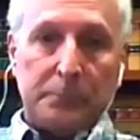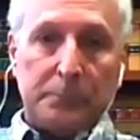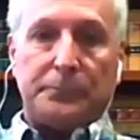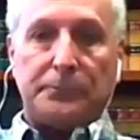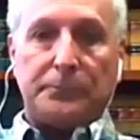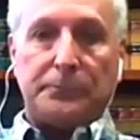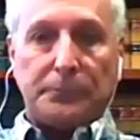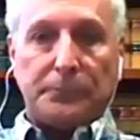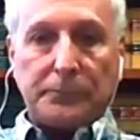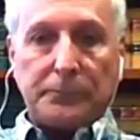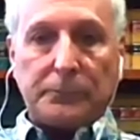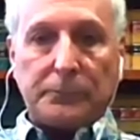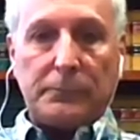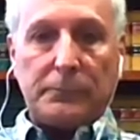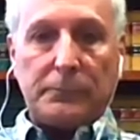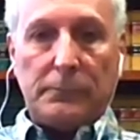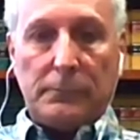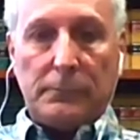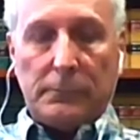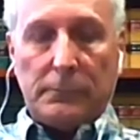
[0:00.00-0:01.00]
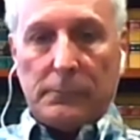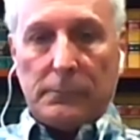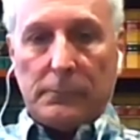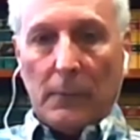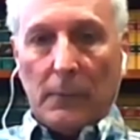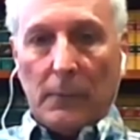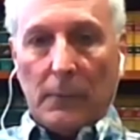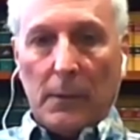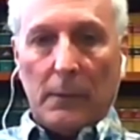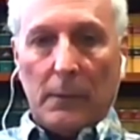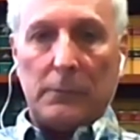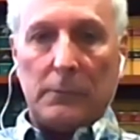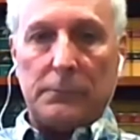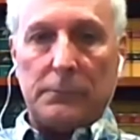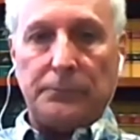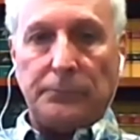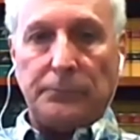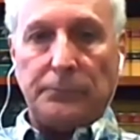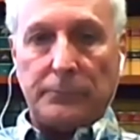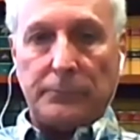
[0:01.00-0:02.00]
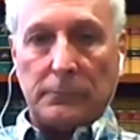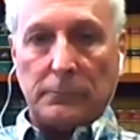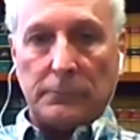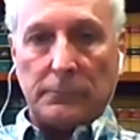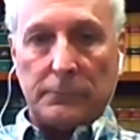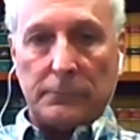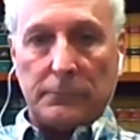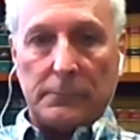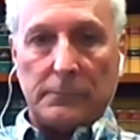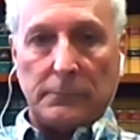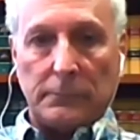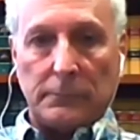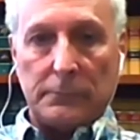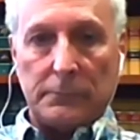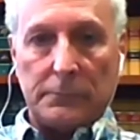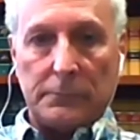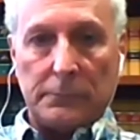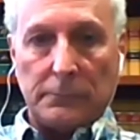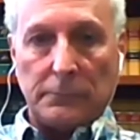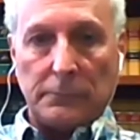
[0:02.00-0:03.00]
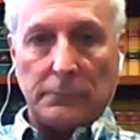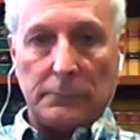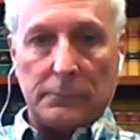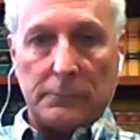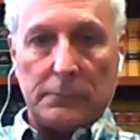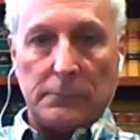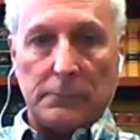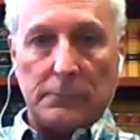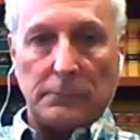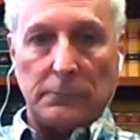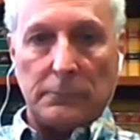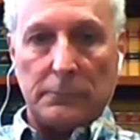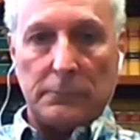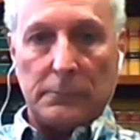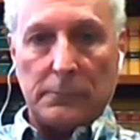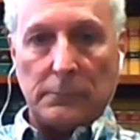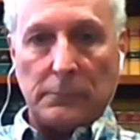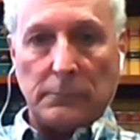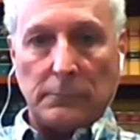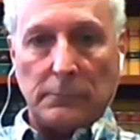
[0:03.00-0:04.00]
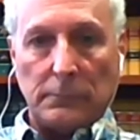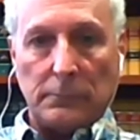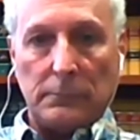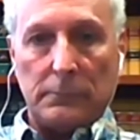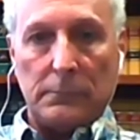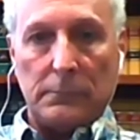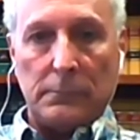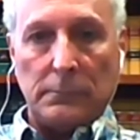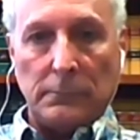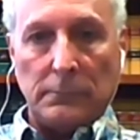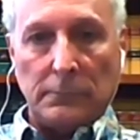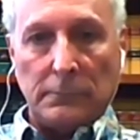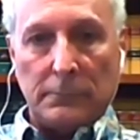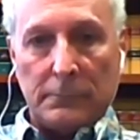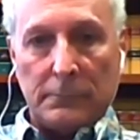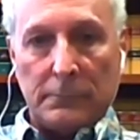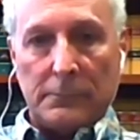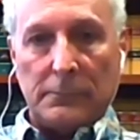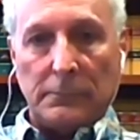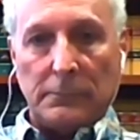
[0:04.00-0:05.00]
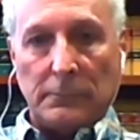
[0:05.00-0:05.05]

[no speech]